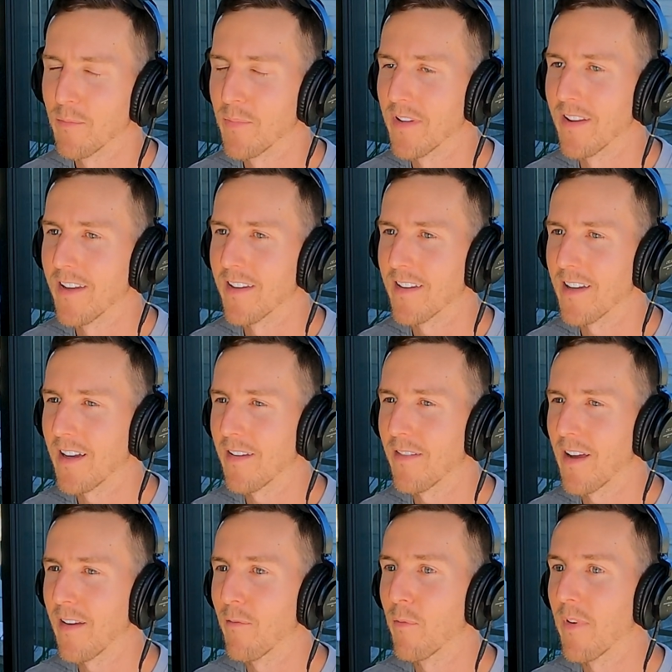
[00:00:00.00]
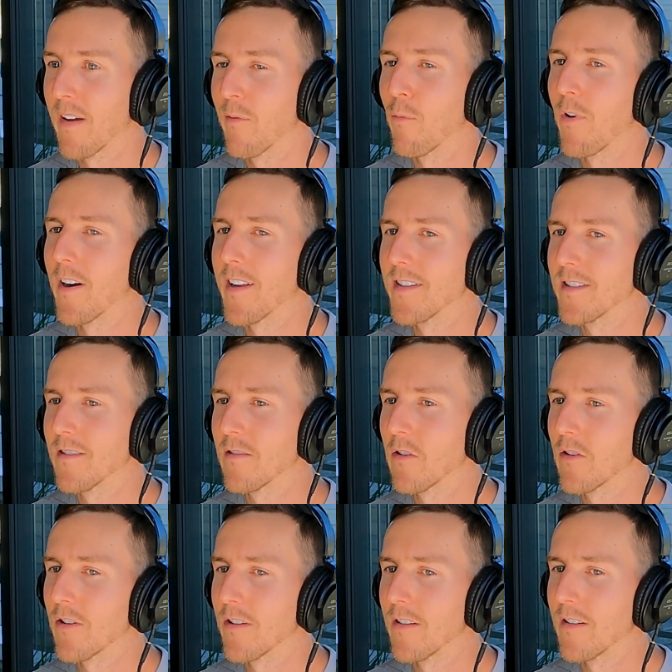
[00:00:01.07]
But like I've wanted to
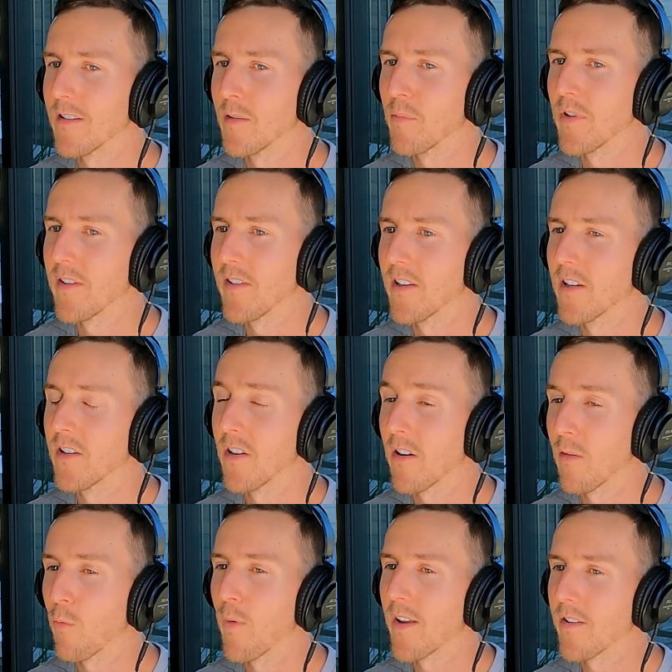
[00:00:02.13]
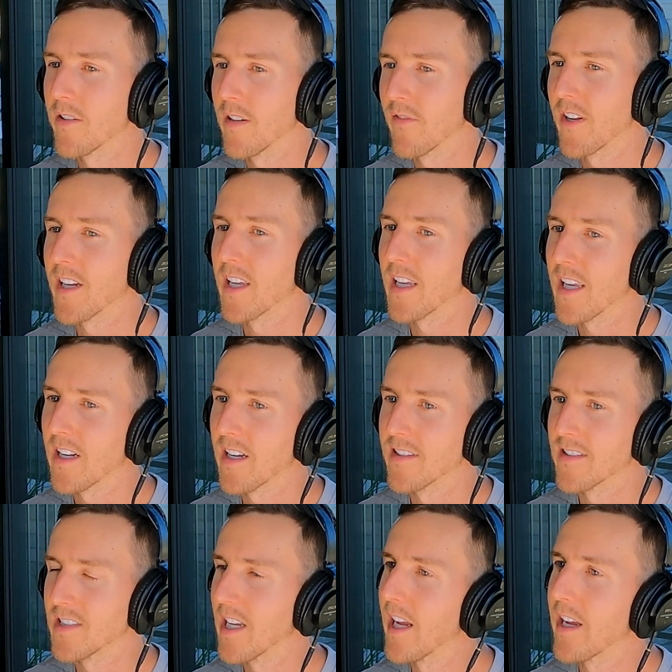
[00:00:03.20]
learn to play the guitar well enough that I could get on
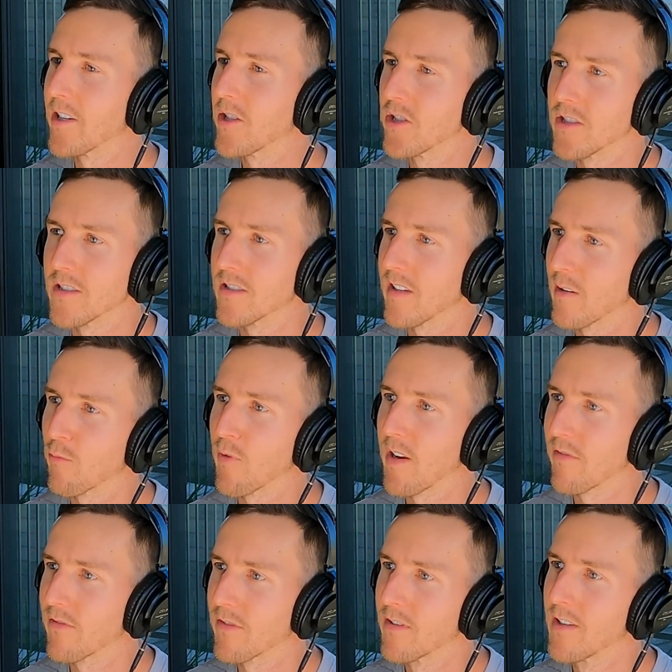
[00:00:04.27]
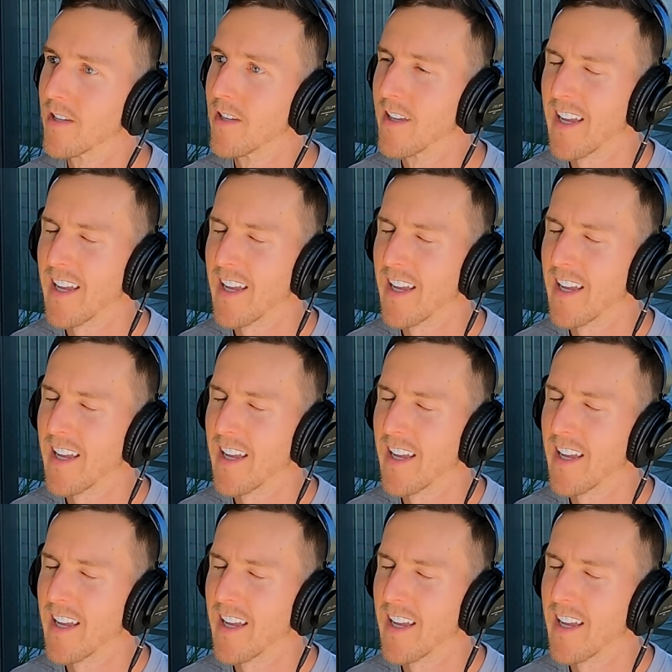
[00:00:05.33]
stage and just like riff. I